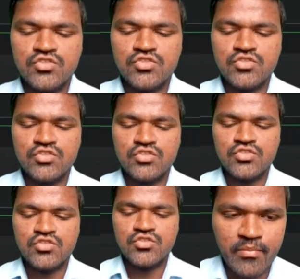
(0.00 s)
So let's
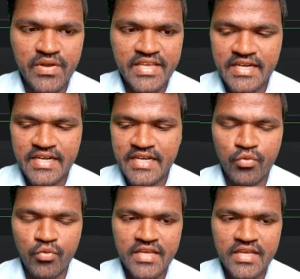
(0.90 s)
say I am taking
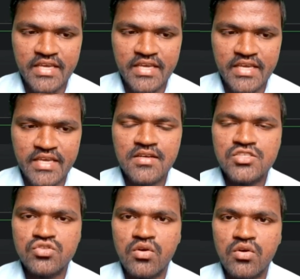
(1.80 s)
D1 here.
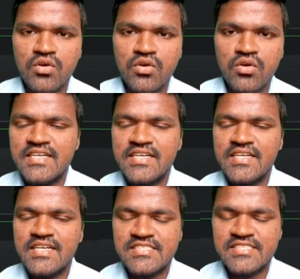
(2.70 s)
So consider it
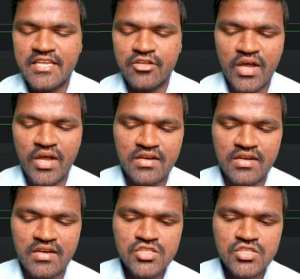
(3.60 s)
as a dictionary 1.